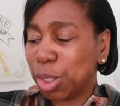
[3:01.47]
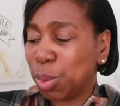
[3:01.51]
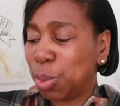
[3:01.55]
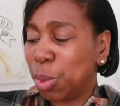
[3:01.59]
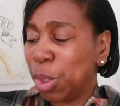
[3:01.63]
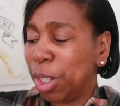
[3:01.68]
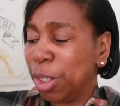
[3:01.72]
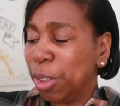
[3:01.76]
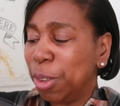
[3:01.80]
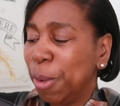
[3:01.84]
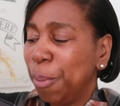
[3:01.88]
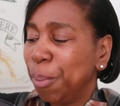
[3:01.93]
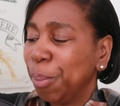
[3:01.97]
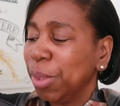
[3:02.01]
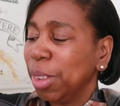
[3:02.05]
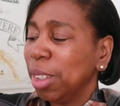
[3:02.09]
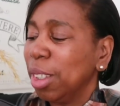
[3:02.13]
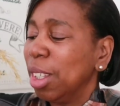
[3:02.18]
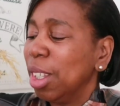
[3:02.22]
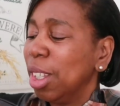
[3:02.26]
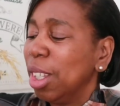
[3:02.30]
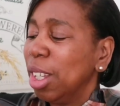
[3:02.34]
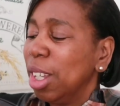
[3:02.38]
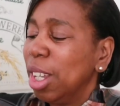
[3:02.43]
as well.
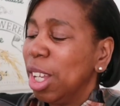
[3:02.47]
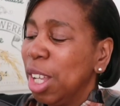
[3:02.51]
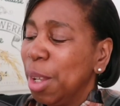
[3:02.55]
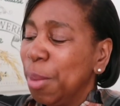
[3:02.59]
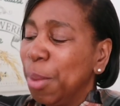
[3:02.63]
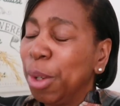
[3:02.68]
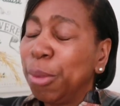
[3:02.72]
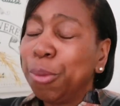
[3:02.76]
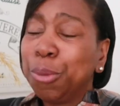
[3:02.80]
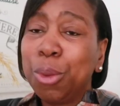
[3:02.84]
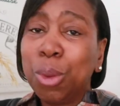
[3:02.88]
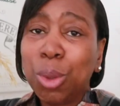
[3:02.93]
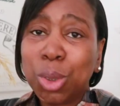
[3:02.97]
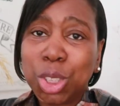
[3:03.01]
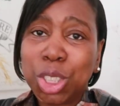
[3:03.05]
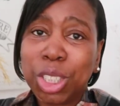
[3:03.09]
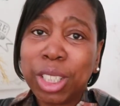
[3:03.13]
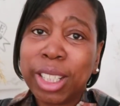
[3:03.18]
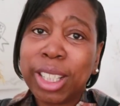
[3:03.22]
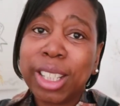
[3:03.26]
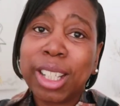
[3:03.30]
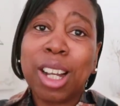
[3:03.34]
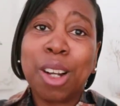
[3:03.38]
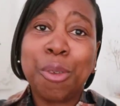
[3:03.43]

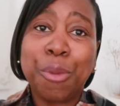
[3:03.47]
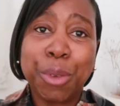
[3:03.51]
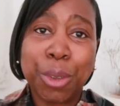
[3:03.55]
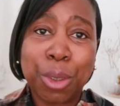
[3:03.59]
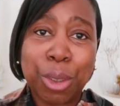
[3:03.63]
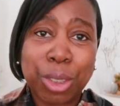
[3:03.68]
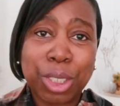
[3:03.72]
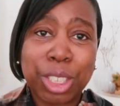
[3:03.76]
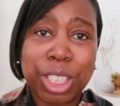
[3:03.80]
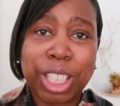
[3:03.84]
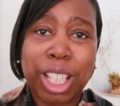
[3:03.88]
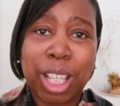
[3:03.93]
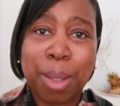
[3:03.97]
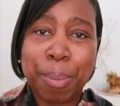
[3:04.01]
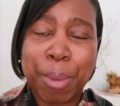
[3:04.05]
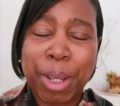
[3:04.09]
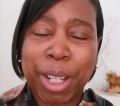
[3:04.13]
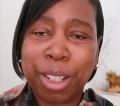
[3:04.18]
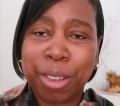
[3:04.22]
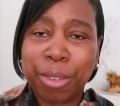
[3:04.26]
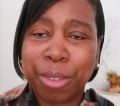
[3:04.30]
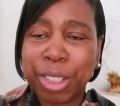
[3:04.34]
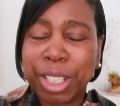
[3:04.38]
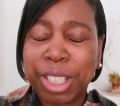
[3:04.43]
Unfortunately, I forgot to get
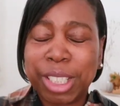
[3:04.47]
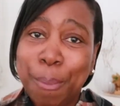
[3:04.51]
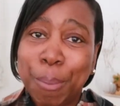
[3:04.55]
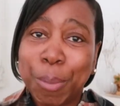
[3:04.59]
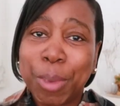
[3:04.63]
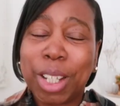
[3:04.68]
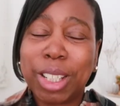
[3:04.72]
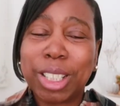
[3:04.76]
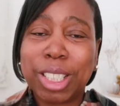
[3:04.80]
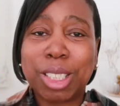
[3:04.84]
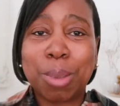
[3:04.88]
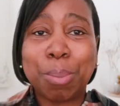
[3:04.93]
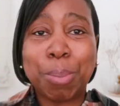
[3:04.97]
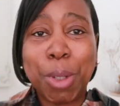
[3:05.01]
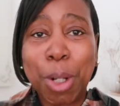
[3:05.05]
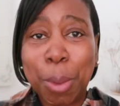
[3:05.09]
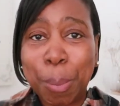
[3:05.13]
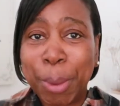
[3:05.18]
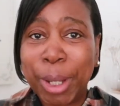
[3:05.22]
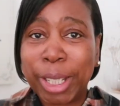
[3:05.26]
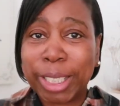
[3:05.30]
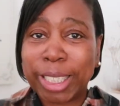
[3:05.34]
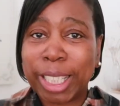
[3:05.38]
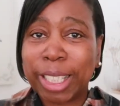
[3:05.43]
batteries. I need to
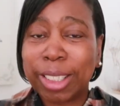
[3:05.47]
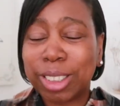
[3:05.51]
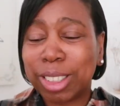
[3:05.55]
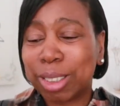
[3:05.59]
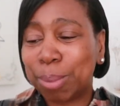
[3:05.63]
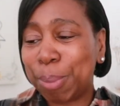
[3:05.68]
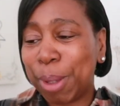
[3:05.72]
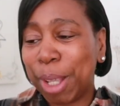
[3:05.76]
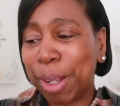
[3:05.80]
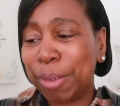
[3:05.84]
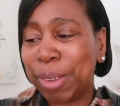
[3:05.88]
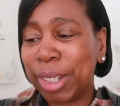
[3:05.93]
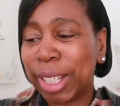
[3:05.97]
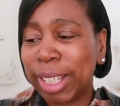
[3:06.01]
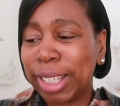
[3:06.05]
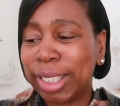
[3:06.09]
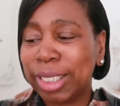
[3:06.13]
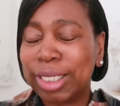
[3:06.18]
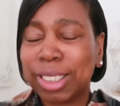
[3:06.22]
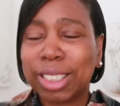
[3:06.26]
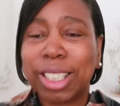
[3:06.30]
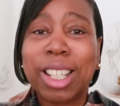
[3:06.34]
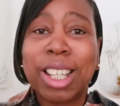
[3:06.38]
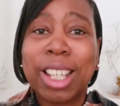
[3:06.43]
pop back down to
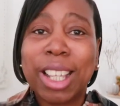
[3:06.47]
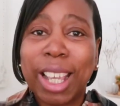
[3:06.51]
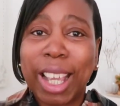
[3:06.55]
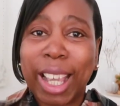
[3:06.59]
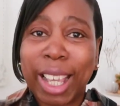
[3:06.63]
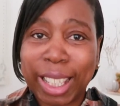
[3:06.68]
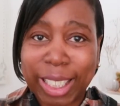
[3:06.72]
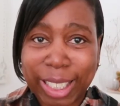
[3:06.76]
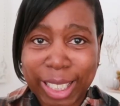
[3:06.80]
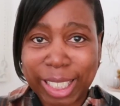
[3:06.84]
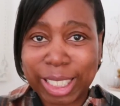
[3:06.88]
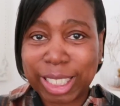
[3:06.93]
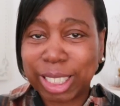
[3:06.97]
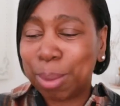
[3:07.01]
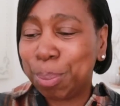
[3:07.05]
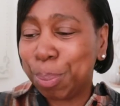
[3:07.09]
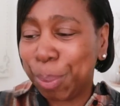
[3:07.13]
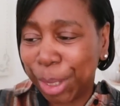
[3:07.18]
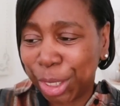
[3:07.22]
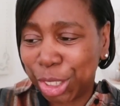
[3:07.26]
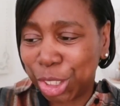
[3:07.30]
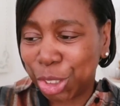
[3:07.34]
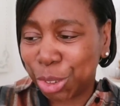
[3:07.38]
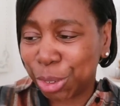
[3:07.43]
Poundland and get some
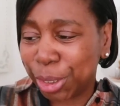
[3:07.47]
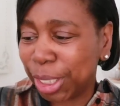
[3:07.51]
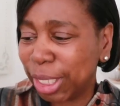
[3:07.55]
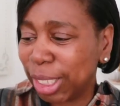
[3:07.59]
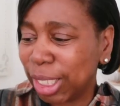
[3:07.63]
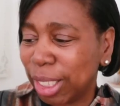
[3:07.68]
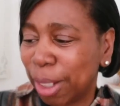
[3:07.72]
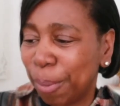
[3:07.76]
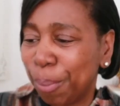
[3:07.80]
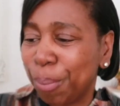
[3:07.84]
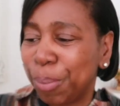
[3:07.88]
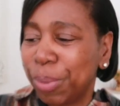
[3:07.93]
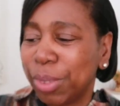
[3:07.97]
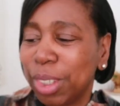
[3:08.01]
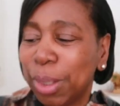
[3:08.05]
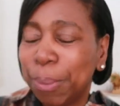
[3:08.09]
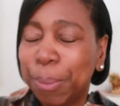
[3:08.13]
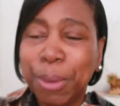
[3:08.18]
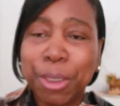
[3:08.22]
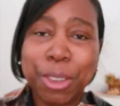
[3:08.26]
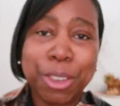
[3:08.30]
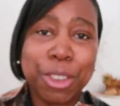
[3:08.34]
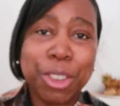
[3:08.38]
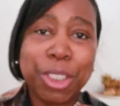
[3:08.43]
batteries.
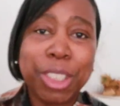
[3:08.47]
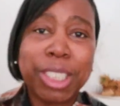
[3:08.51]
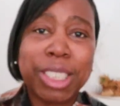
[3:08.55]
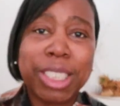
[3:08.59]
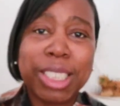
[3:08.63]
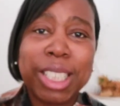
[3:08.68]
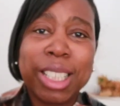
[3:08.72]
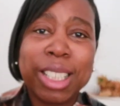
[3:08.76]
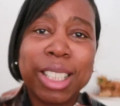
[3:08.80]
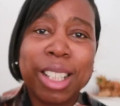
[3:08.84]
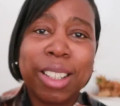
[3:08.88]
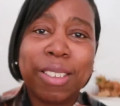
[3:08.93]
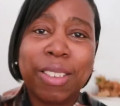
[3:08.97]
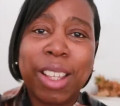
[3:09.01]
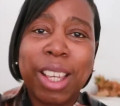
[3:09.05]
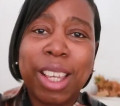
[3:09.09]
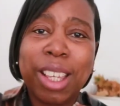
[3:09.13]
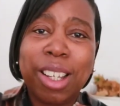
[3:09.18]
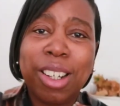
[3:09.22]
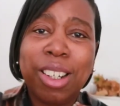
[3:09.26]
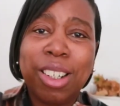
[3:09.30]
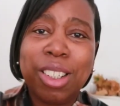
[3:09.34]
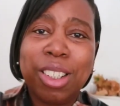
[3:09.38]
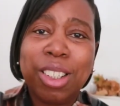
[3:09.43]
But you can see that
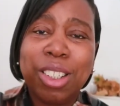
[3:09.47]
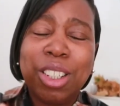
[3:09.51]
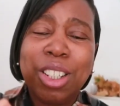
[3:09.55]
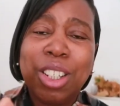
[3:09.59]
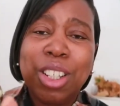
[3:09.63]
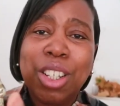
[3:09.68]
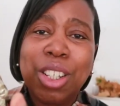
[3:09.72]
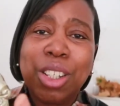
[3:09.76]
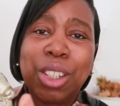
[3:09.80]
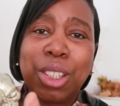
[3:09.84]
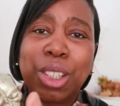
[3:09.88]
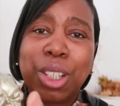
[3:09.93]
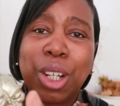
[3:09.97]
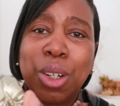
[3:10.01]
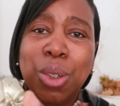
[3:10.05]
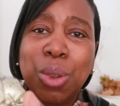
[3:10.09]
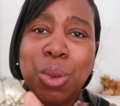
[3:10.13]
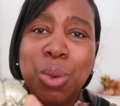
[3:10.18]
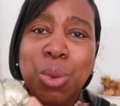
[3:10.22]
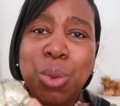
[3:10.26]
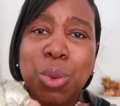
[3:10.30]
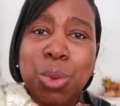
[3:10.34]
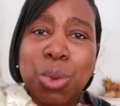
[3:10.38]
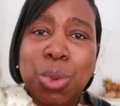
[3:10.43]
they are
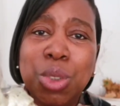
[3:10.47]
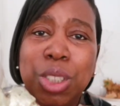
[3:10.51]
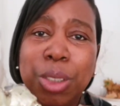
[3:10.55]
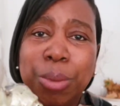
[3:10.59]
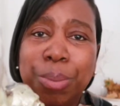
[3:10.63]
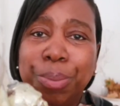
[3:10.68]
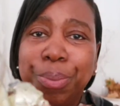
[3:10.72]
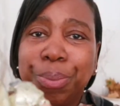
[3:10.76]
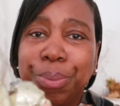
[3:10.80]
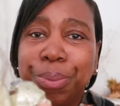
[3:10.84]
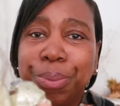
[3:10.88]
gold